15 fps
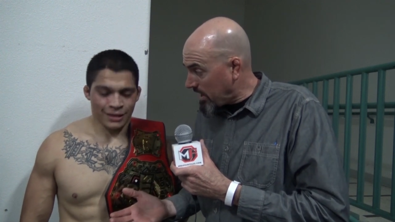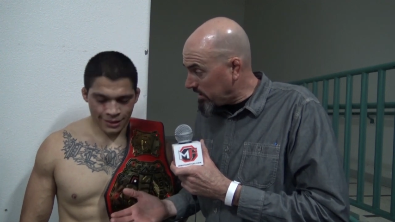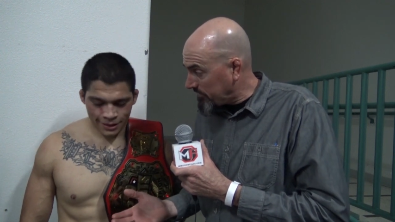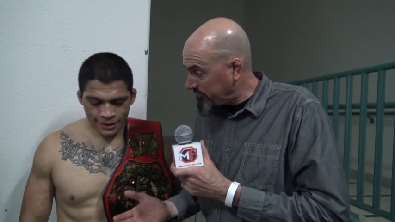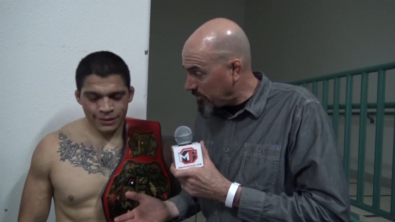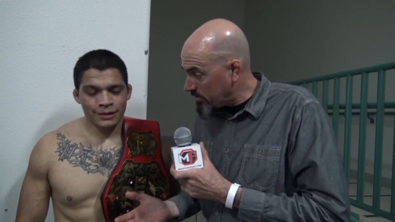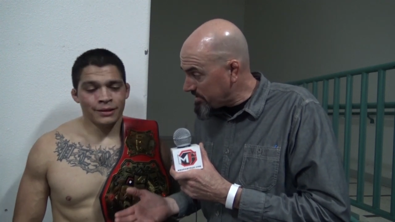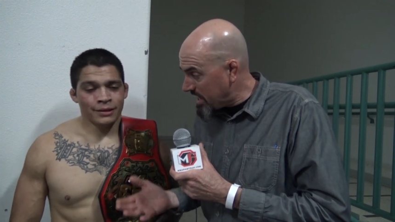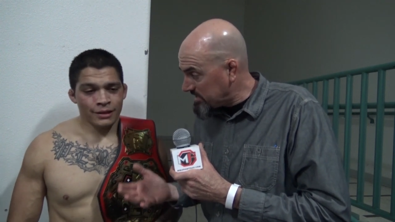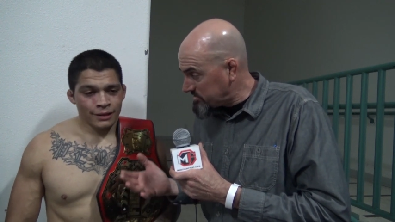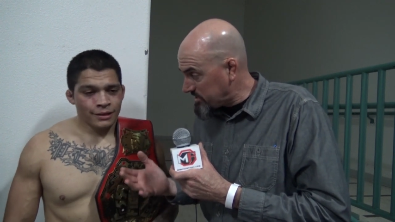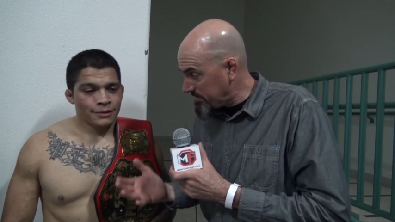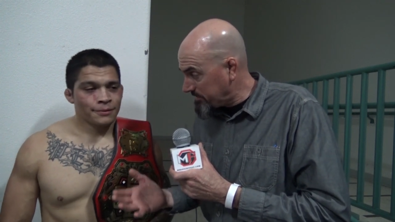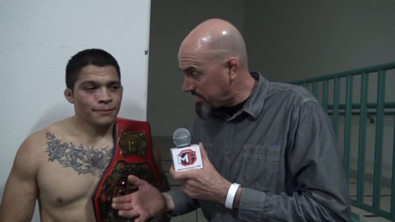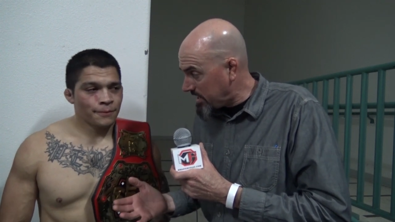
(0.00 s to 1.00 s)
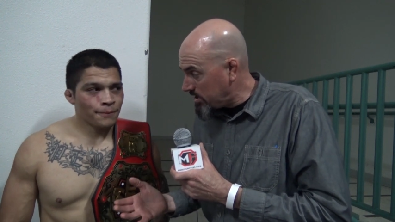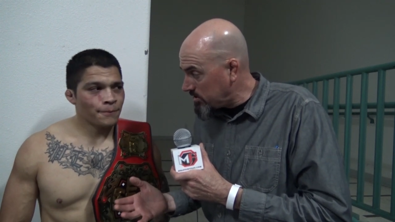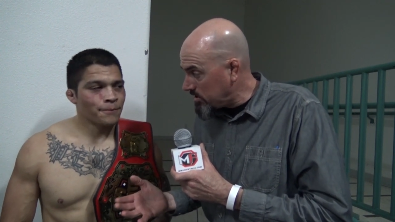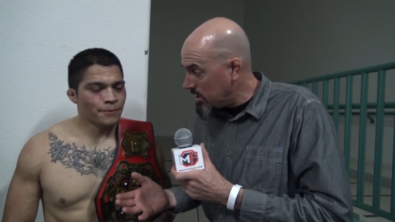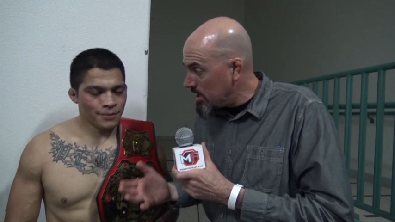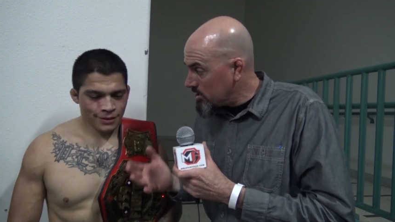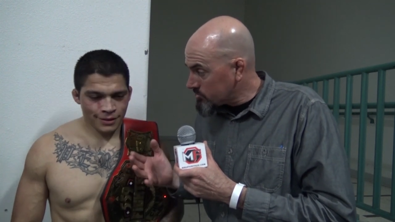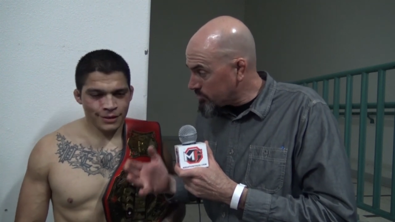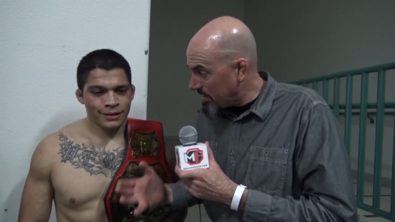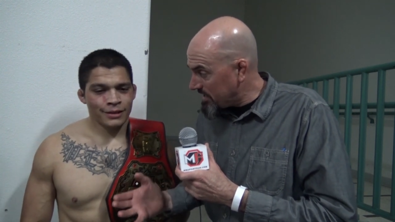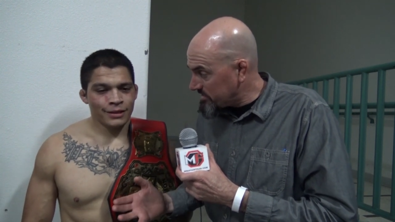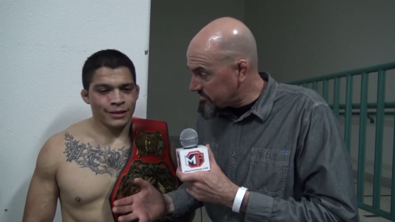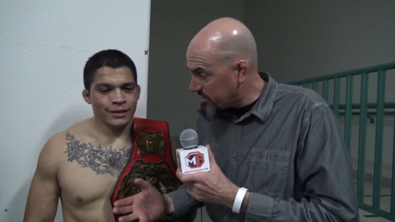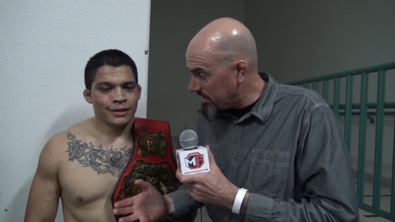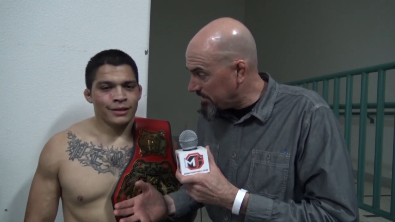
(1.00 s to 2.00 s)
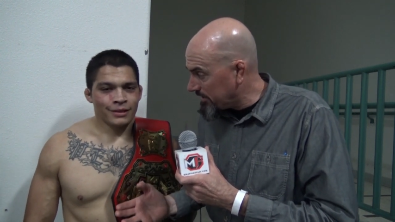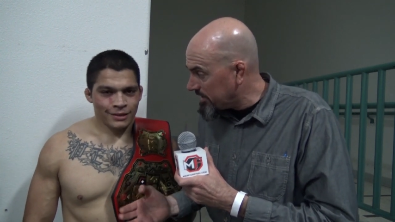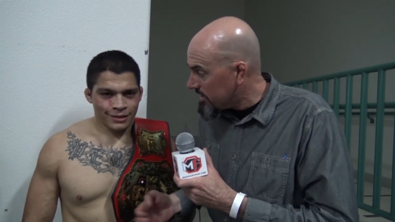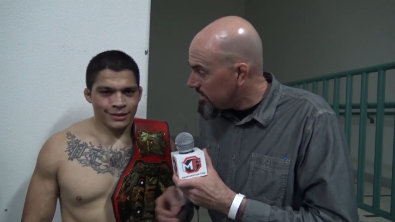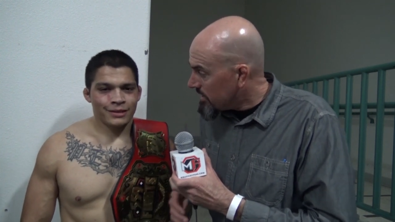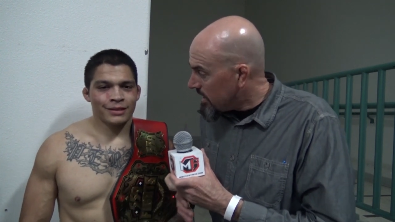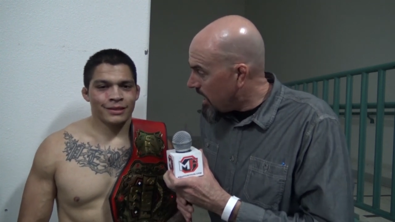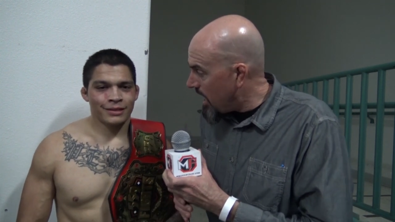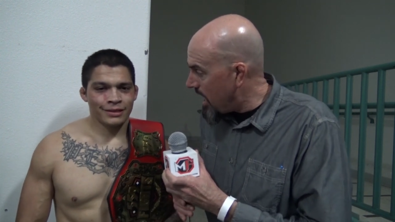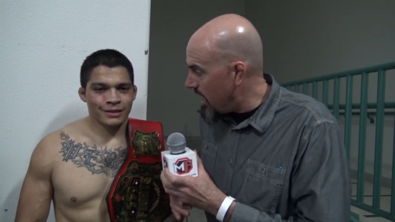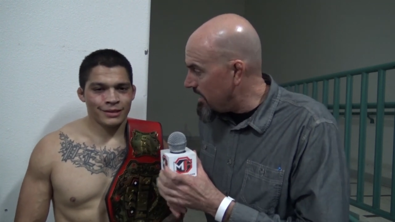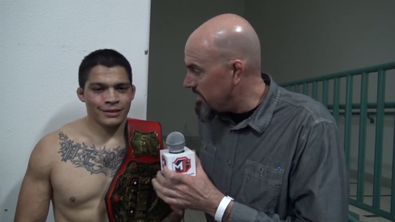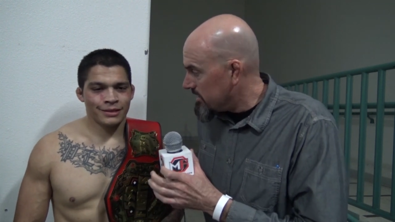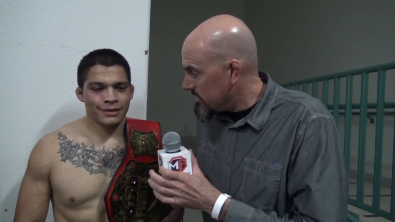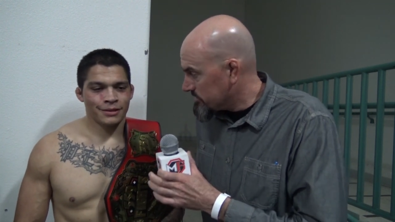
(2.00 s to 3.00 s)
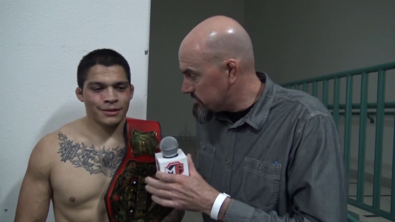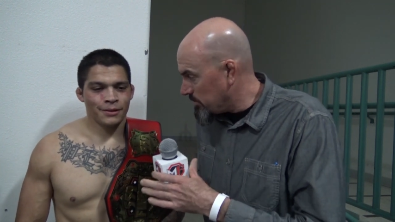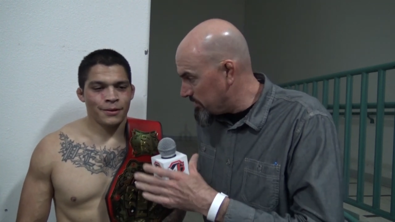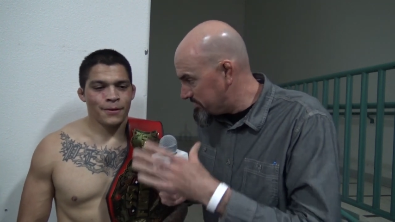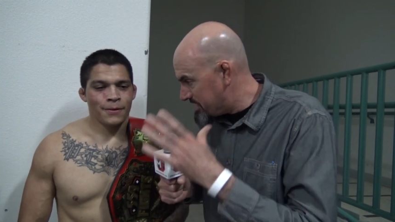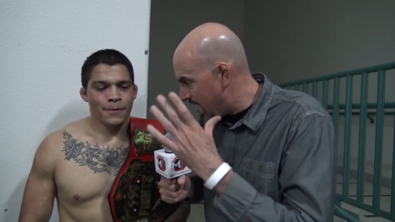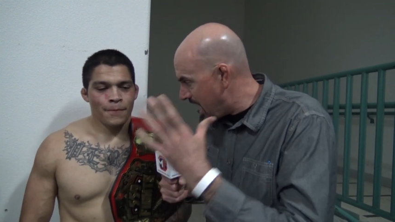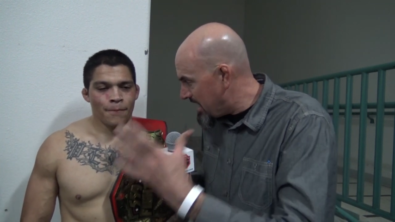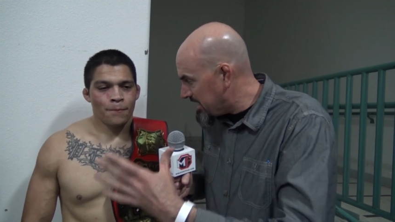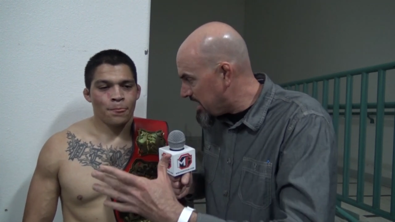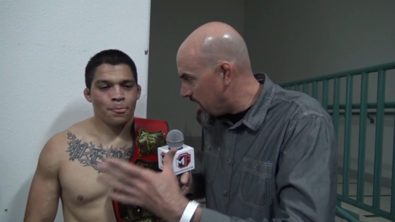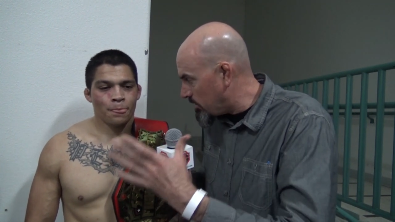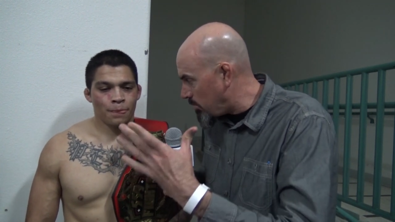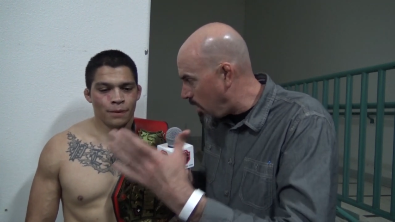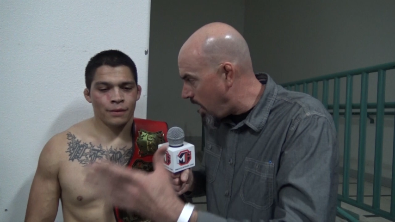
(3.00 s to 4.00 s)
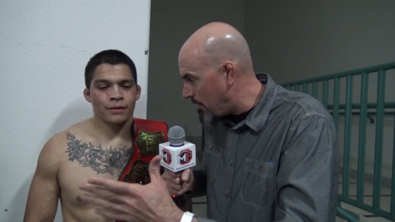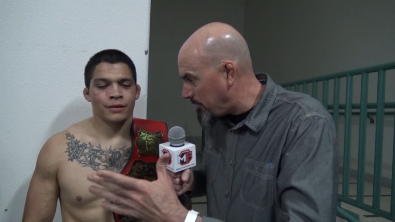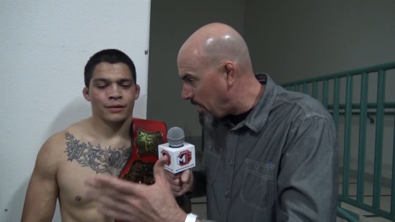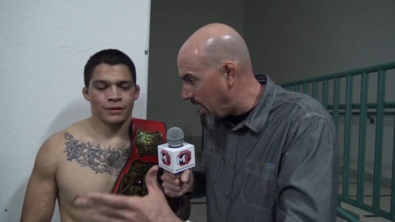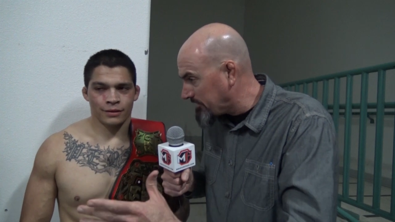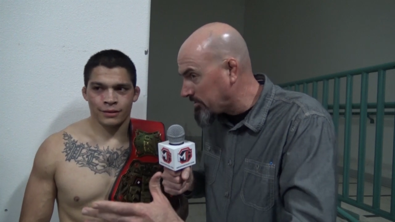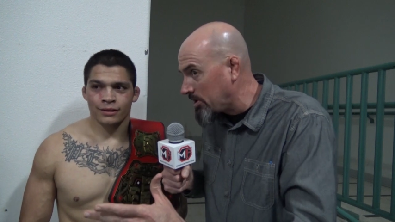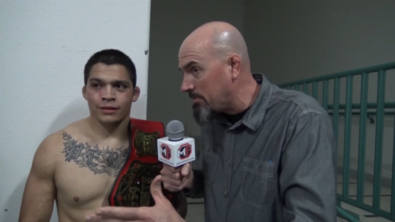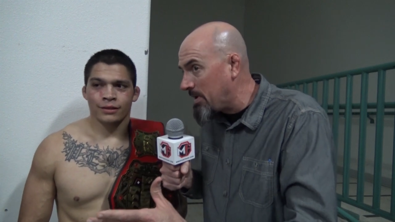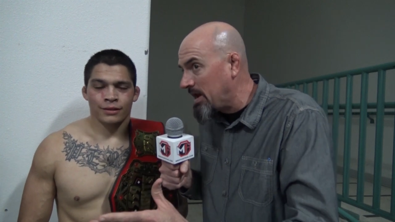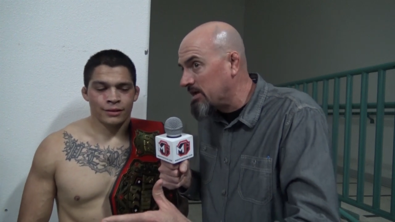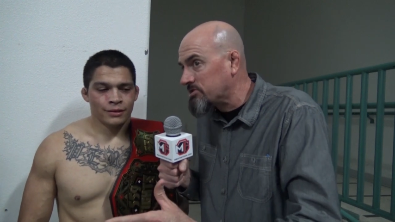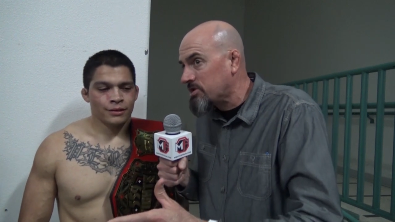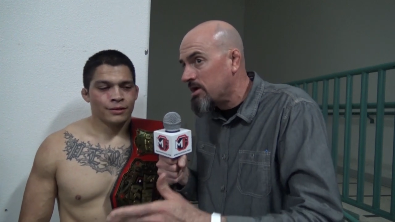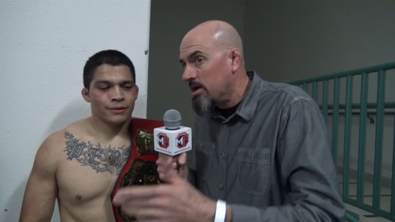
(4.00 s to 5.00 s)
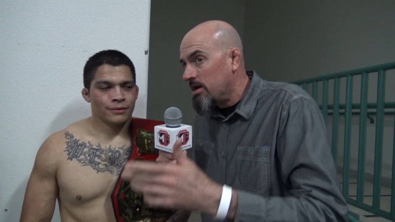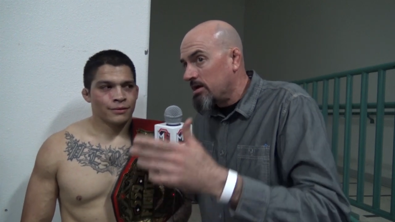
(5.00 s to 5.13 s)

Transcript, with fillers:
Speaker 1: California, at Team Kale Training Center uh, with Danny and Juan Pato Jimenez.